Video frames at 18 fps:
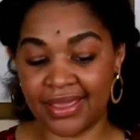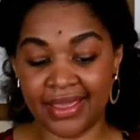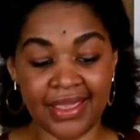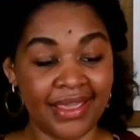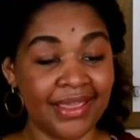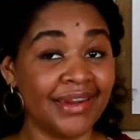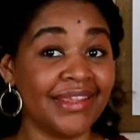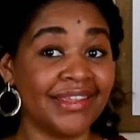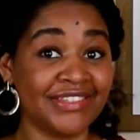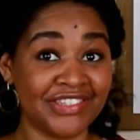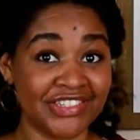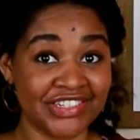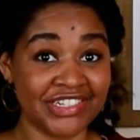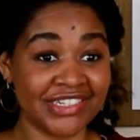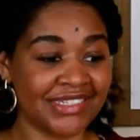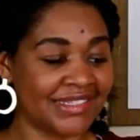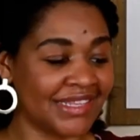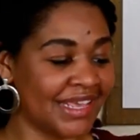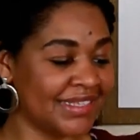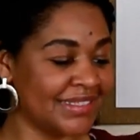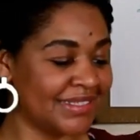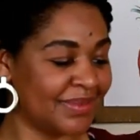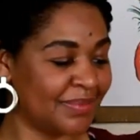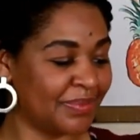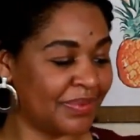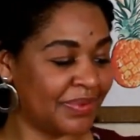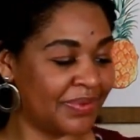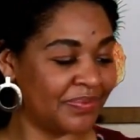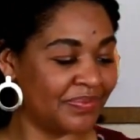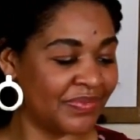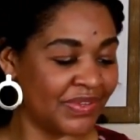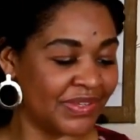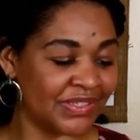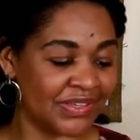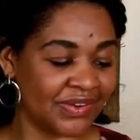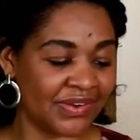and it's just that simple.
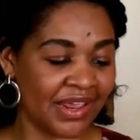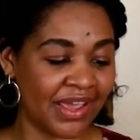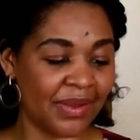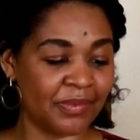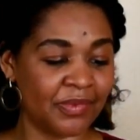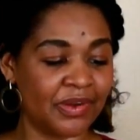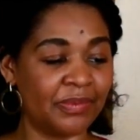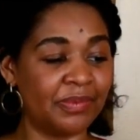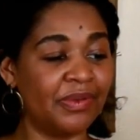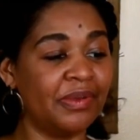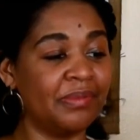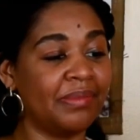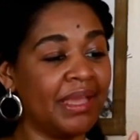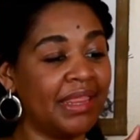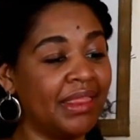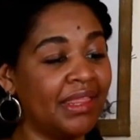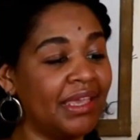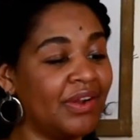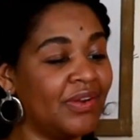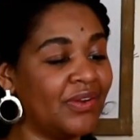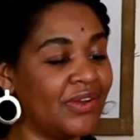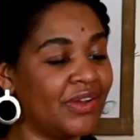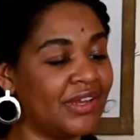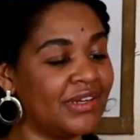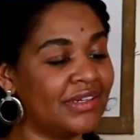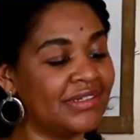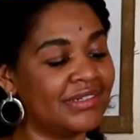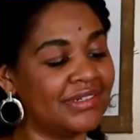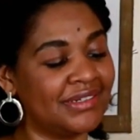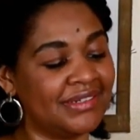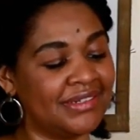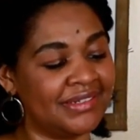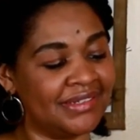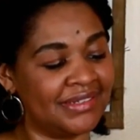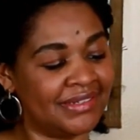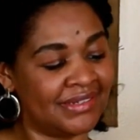So now I'm going to put my lid on
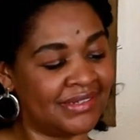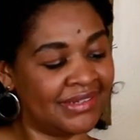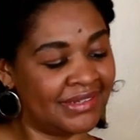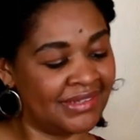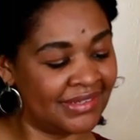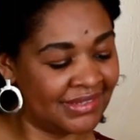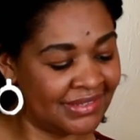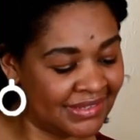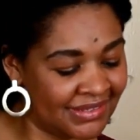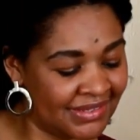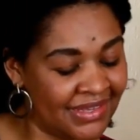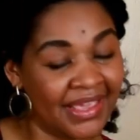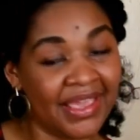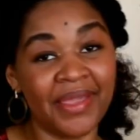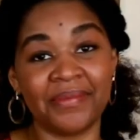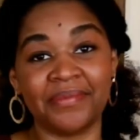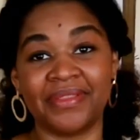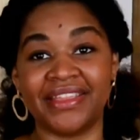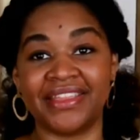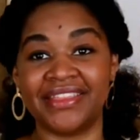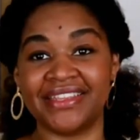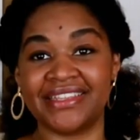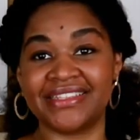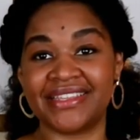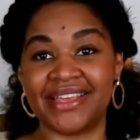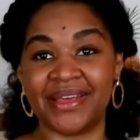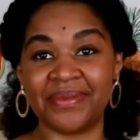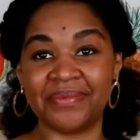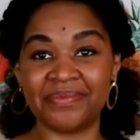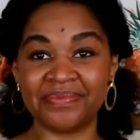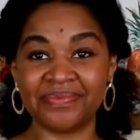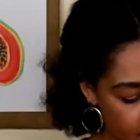and blend this up.